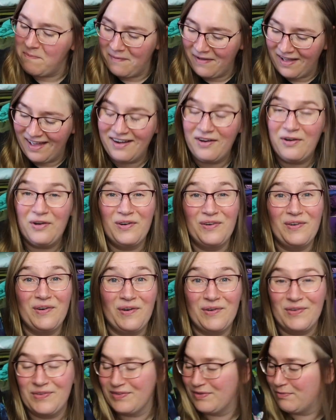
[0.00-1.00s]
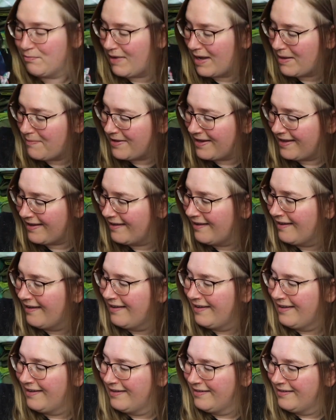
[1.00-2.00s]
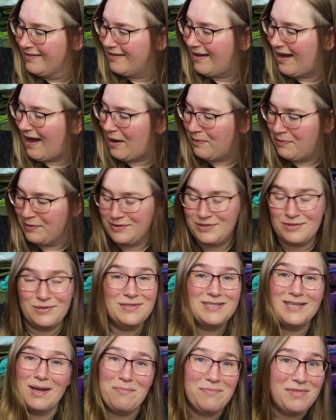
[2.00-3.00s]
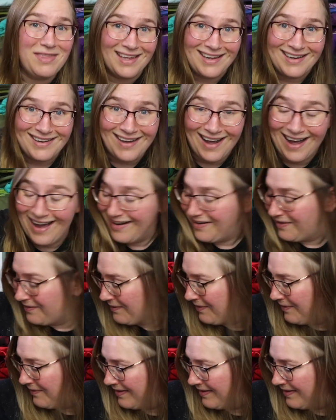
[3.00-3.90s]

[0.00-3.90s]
but who knows, maybe I will do something. I don't know